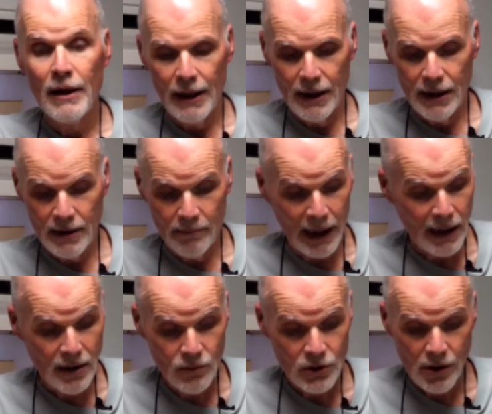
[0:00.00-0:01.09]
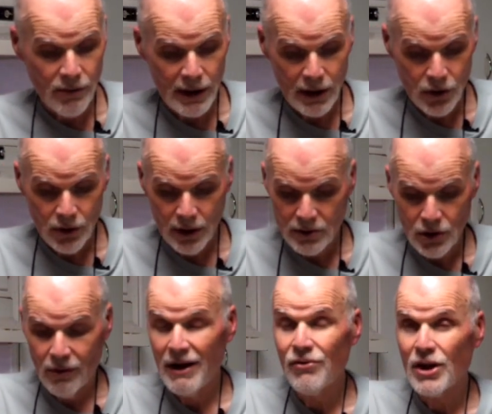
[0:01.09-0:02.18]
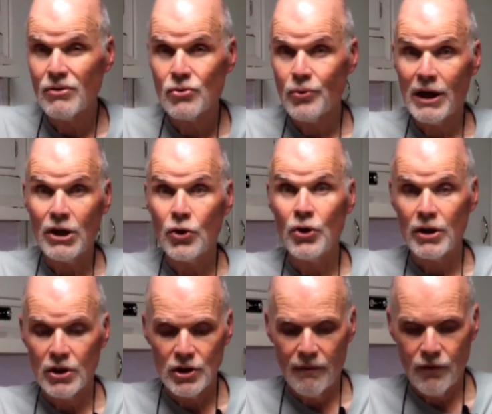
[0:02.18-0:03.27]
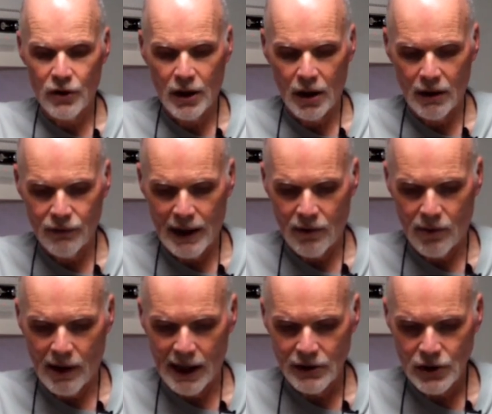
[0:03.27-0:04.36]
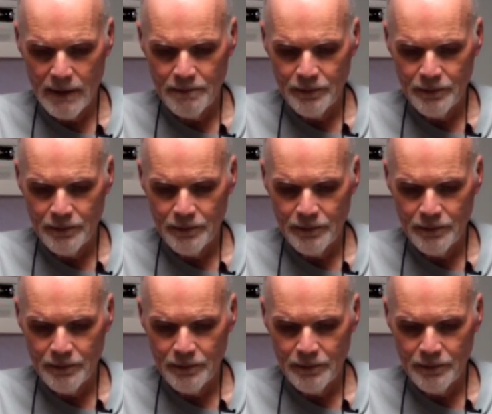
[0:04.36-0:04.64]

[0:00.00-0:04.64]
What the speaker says: The bacon was already cooked, so everything was really cooked except for the cauliflower rice.